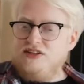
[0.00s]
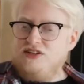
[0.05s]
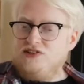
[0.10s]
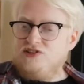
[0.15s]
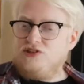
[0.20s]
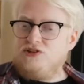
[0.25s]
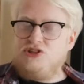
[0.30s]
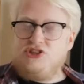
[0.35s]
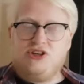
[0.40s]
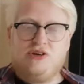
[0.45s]

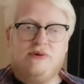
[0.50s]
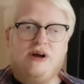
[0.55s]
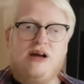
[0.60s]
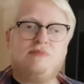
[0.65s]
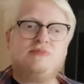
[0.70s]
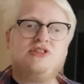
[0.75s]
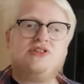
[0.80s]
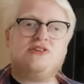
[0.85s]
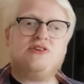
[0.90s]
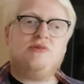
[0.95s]
So two
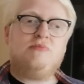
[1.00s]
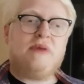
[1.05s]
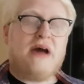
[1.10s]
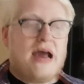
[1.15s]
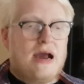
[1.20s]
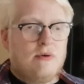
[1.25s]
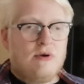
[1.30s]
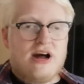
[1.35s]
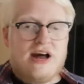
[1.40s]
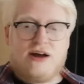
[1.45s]
absolute
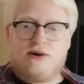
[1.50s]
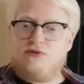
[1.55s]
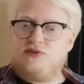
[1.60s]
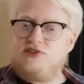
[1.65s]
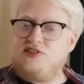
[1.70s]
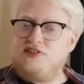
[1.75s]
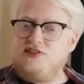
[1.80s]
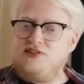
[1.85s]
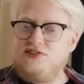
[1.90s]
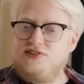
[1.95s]

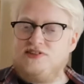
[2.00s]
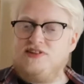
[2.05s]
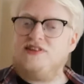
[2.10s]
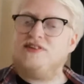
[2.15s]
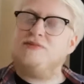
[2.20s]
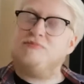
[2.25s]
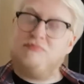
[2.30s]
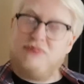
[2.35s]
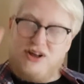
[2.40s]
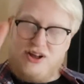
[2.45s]
powerhouses,
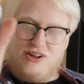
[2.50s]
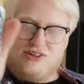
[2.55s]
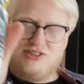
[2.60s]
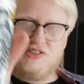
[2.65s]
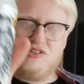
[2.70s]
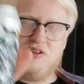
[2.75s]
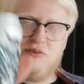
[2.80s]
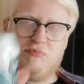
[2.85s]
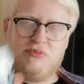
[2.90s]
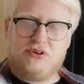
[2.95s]

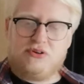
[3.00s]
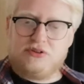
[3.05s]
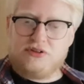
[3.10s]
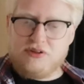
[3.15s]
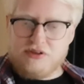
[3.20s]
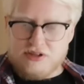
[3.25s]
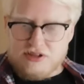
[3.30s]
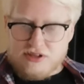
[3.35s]
pardon the pun.